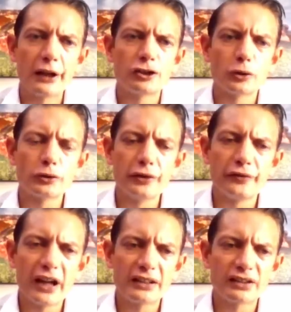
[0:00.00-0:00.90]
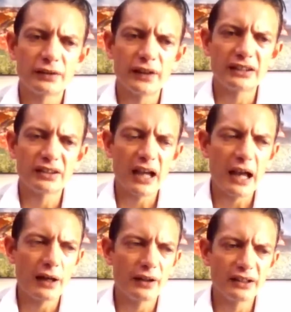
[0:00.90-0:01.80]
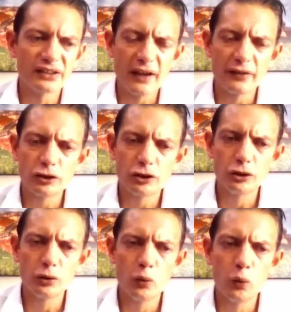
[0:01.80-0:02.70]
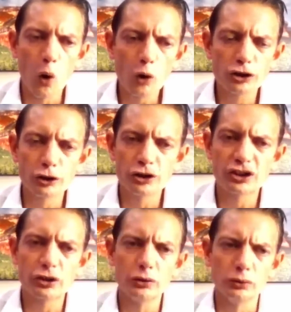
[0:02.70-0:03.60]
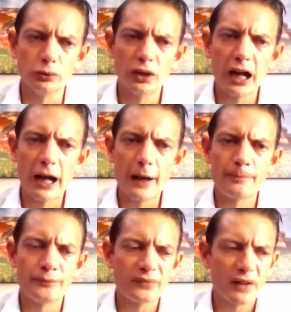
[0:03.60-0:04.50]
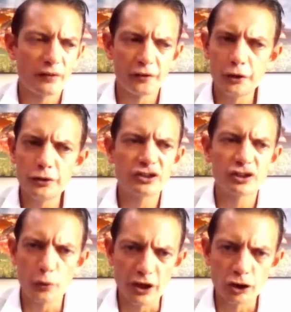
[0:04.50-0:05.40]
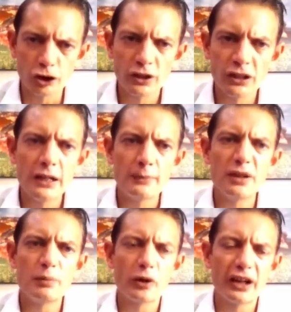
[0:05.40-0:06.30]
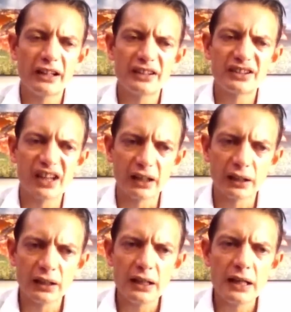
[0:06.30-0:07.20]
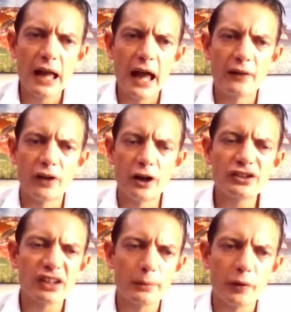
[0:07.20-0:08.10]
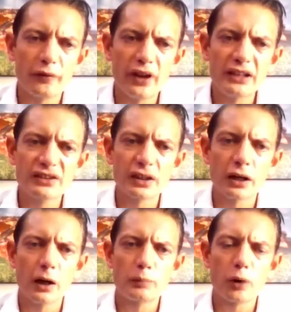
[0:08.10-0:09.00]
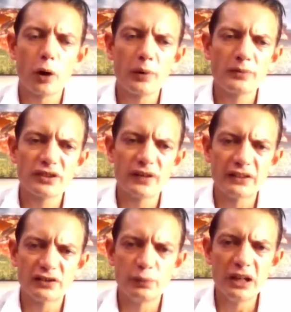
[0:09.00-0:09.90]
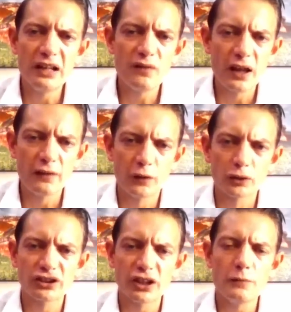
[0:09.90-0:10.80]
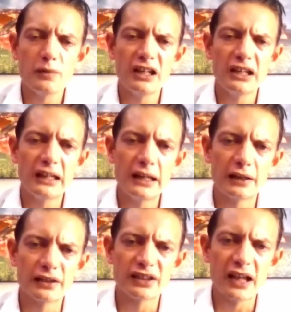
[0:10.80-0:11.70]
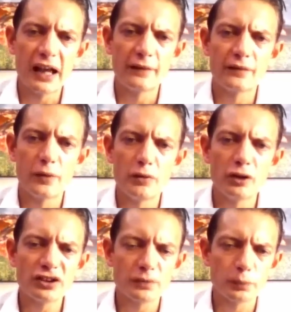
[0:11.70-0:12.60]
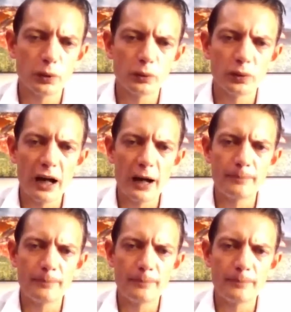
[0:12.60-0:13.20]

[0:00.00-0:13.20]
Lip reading: Children that is having to walk to school through sewage, people getting sick. And those type of things are problems that's been there for so many years, and the municipal